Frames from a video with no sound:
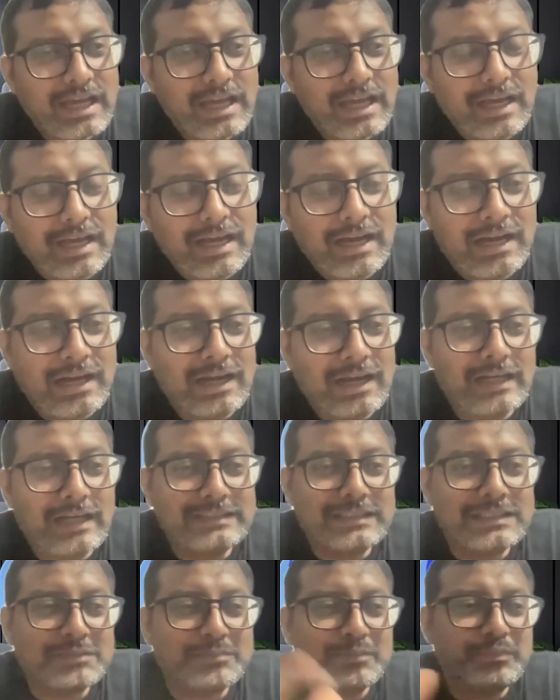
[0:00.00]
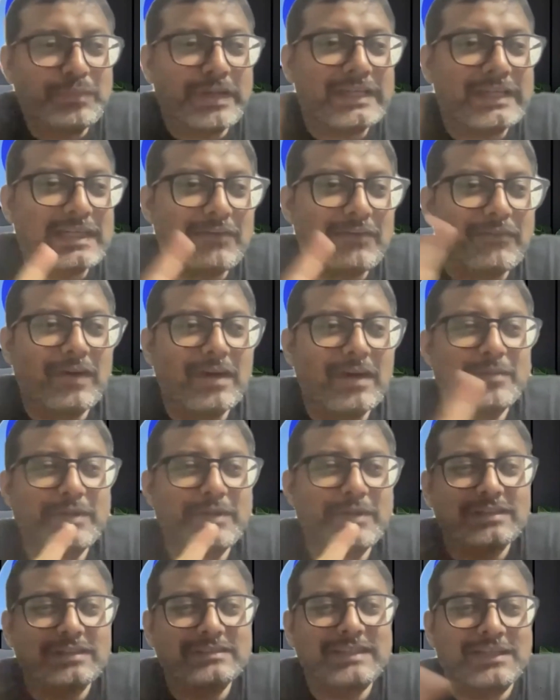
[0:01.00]
I just picked up one
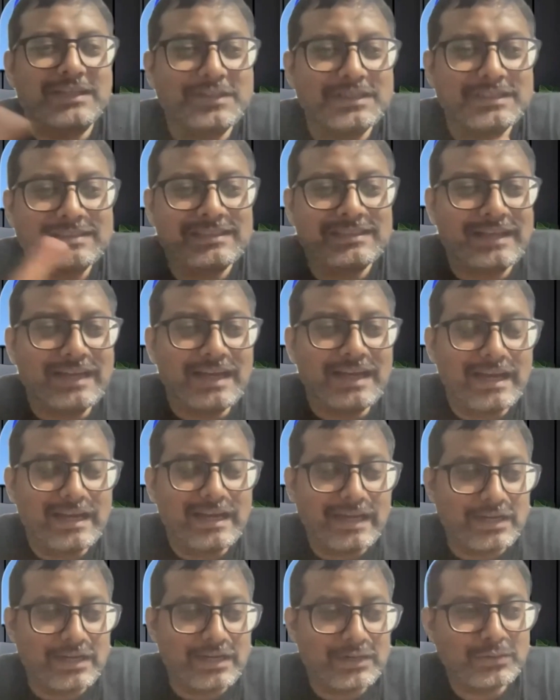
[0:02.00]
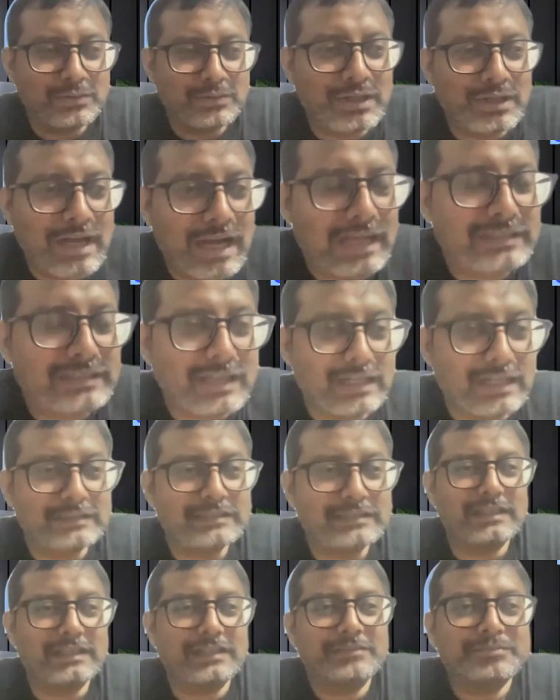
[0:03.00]
because that was related to your last
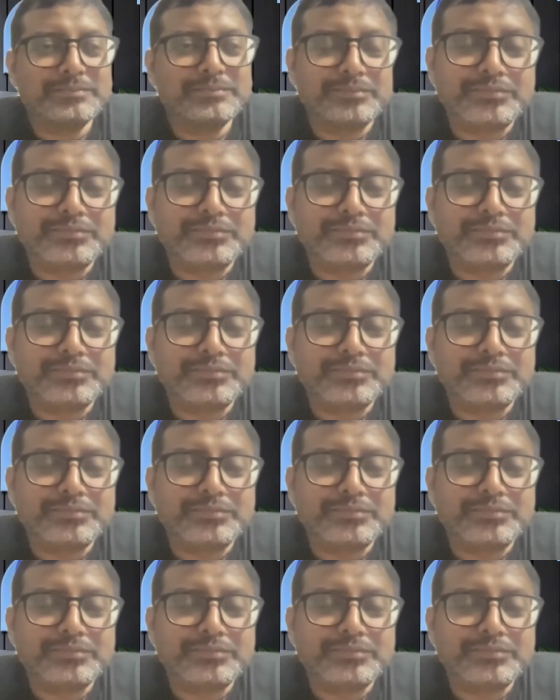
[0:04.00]
answer.